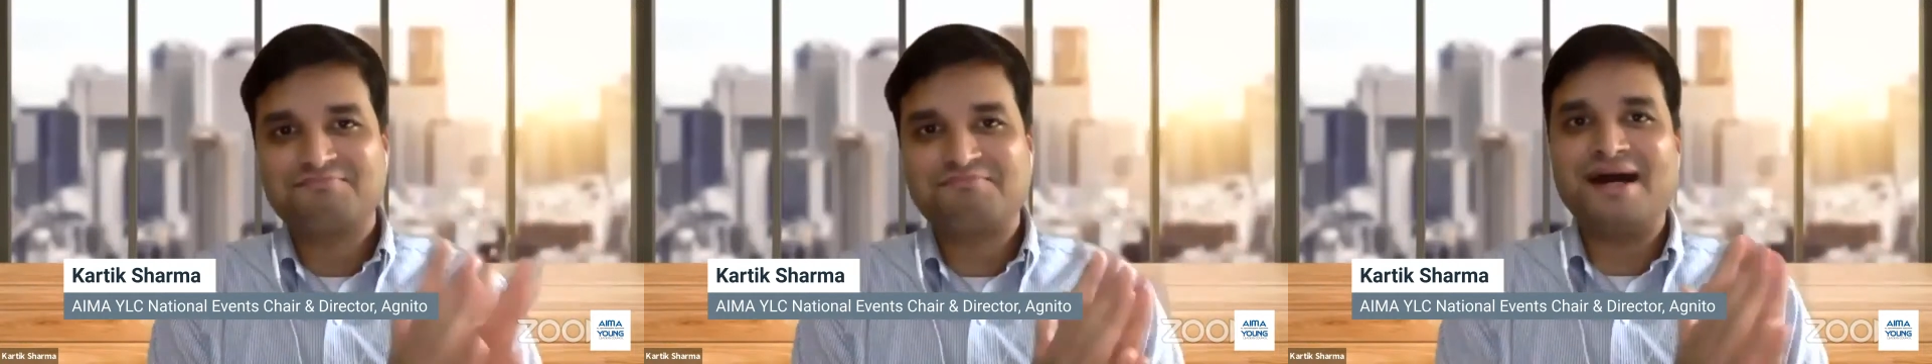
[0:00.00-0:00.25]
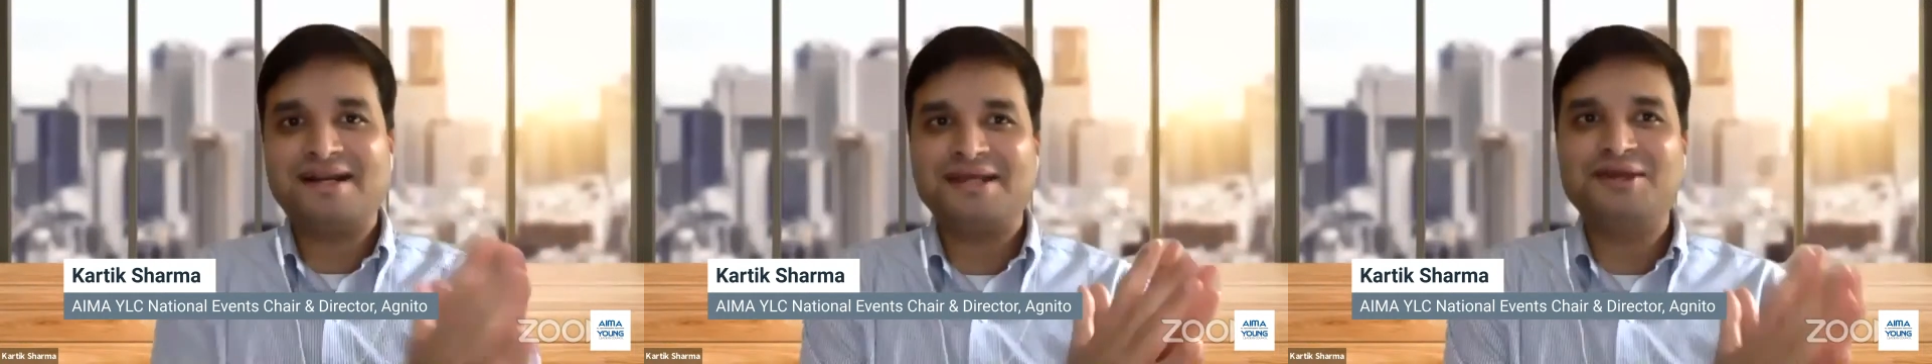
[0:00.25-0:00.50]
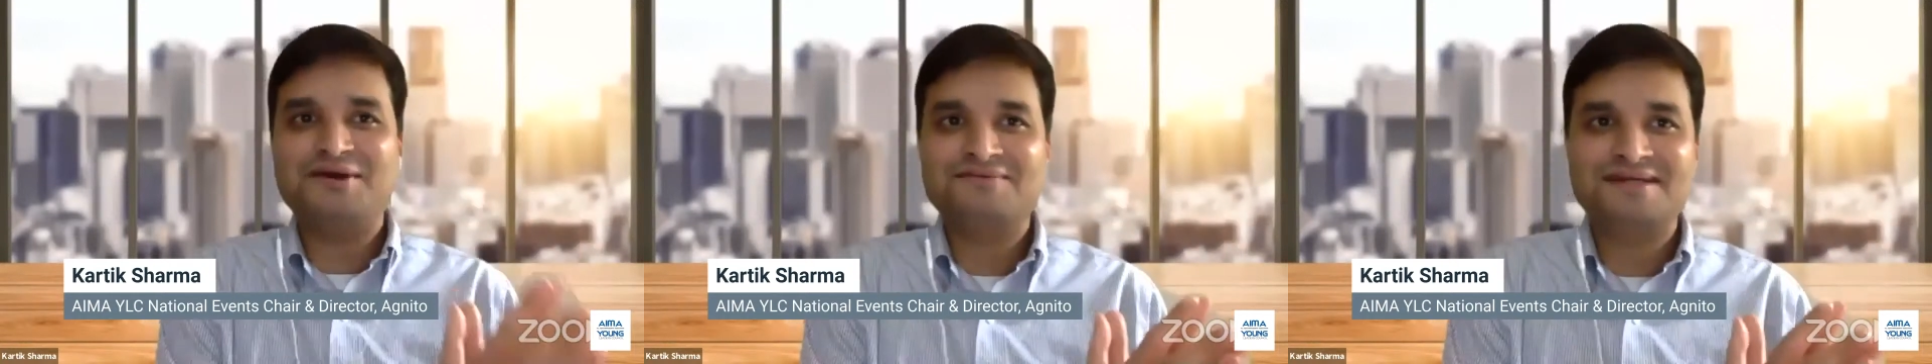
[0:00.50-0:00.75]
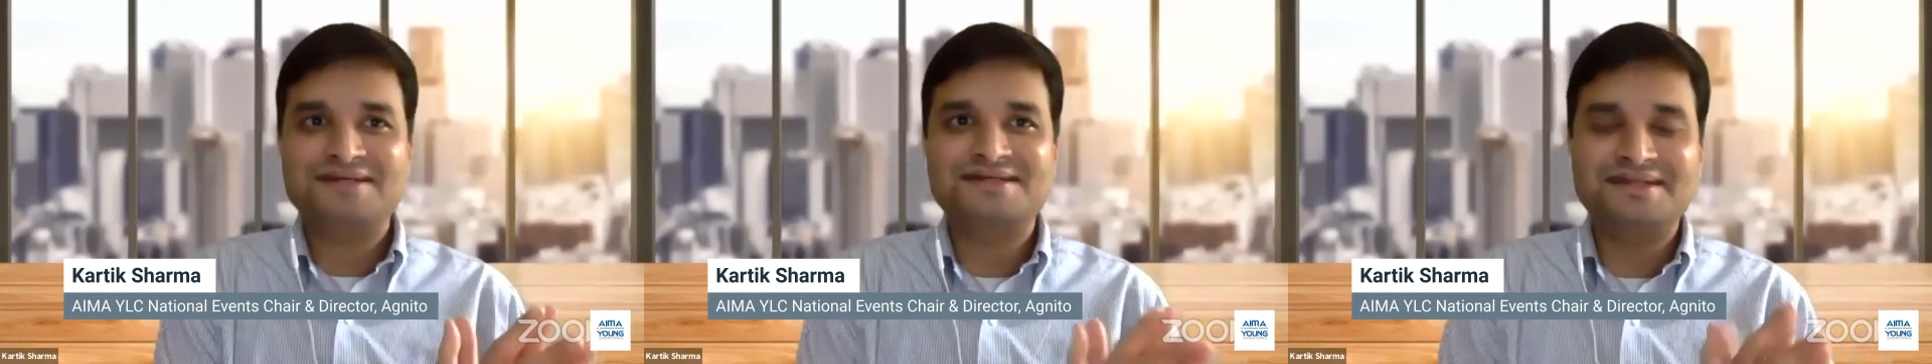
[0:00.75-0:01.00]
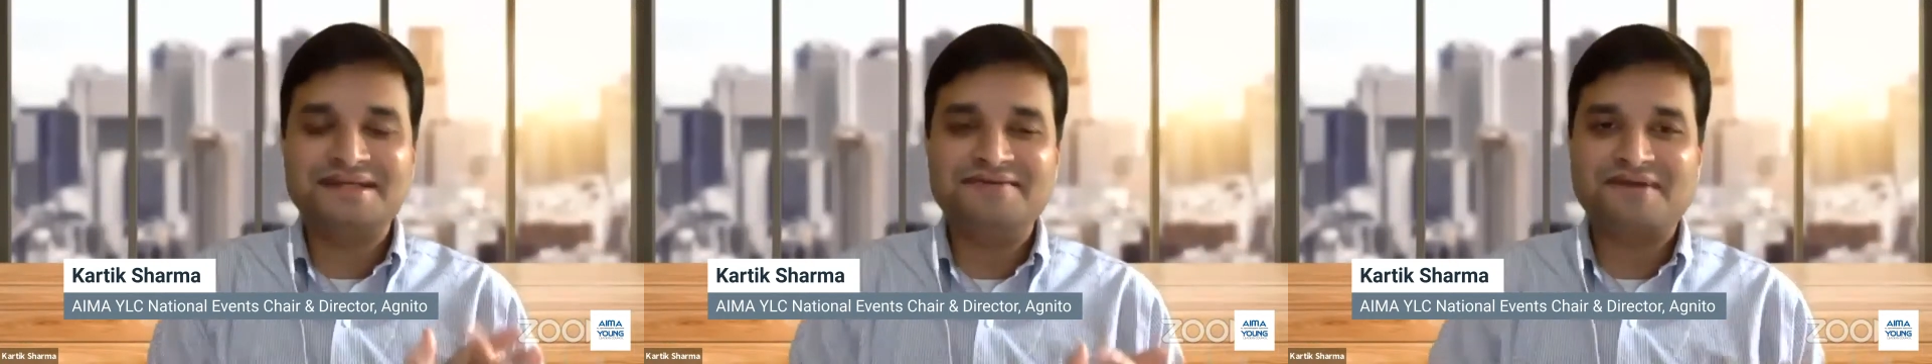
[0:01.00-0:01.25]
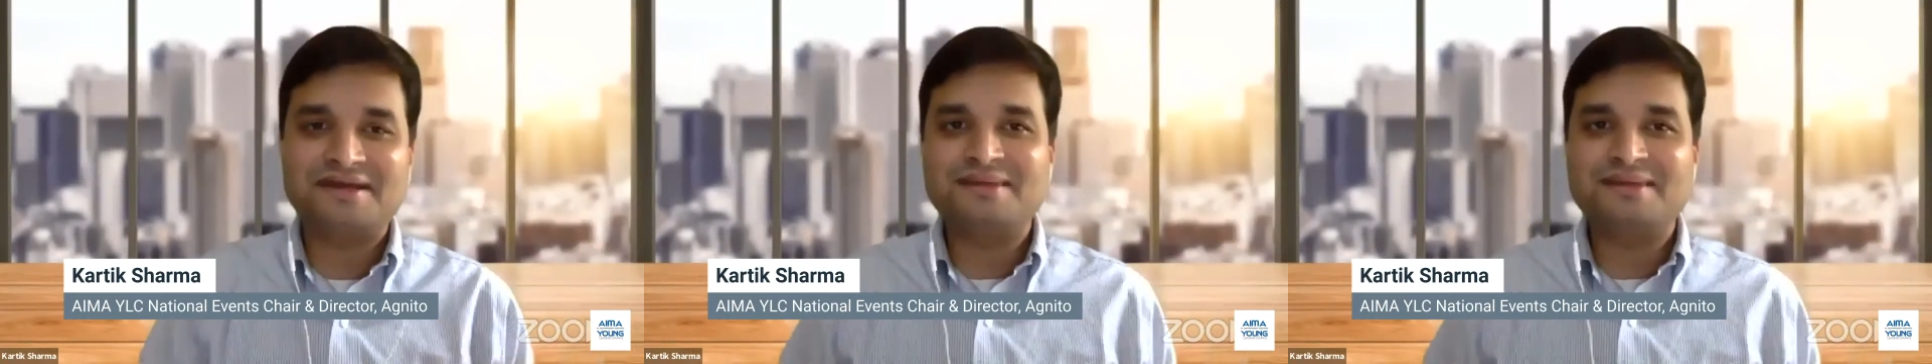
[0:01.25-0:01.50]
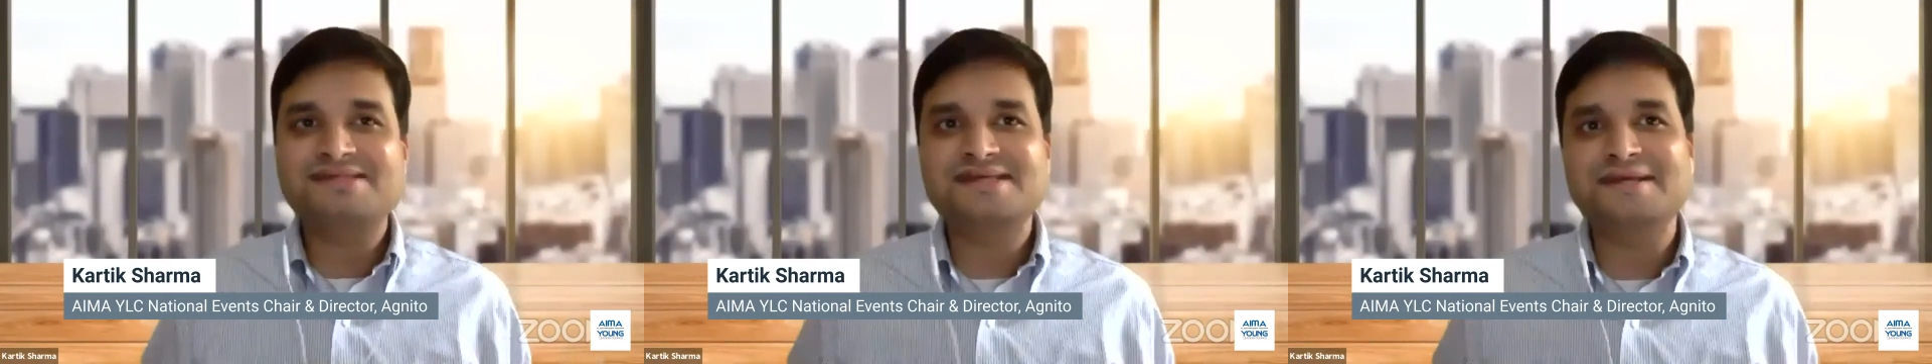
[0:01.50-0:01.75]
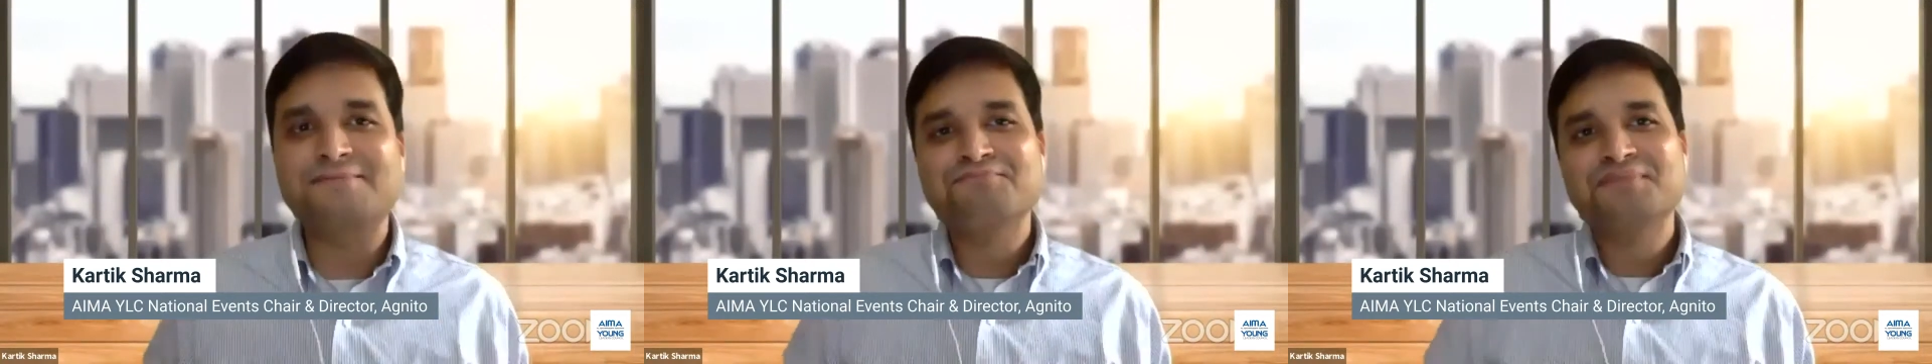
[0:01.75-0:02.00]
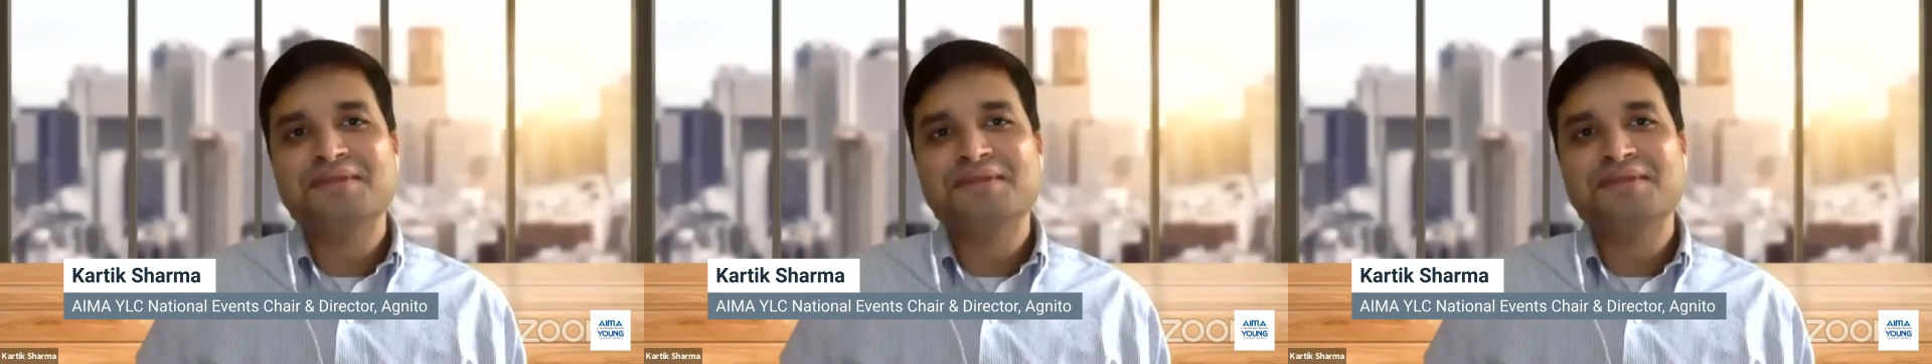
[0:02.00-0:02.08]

part A of the journey, if I may say.